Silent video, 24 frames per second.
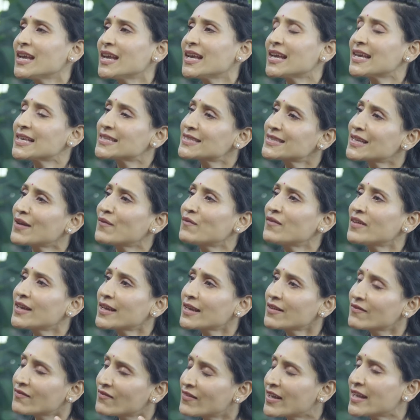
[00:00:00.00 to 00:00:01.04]
is somewhere
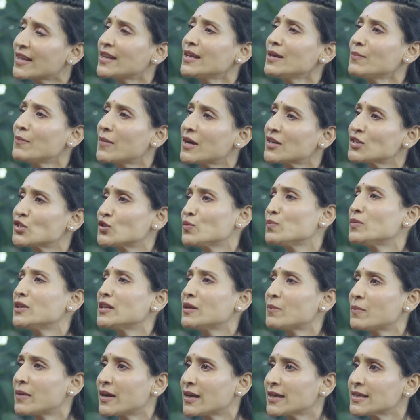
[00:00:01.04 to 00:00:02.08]
very much
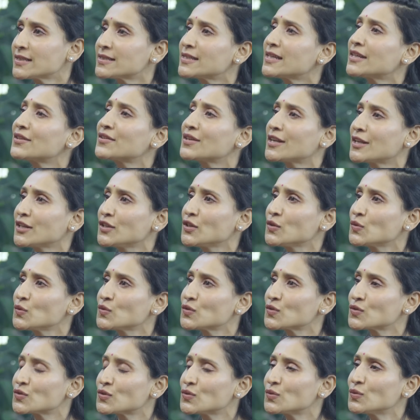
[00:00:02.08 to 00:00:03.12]
minimized and
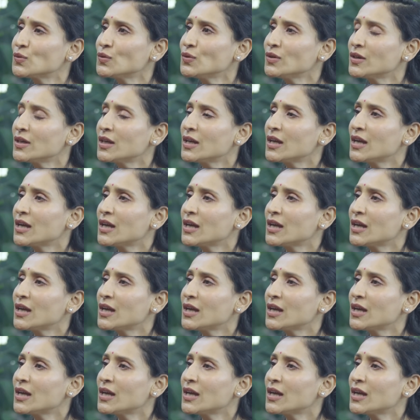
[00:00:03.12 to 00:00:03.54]
reduced to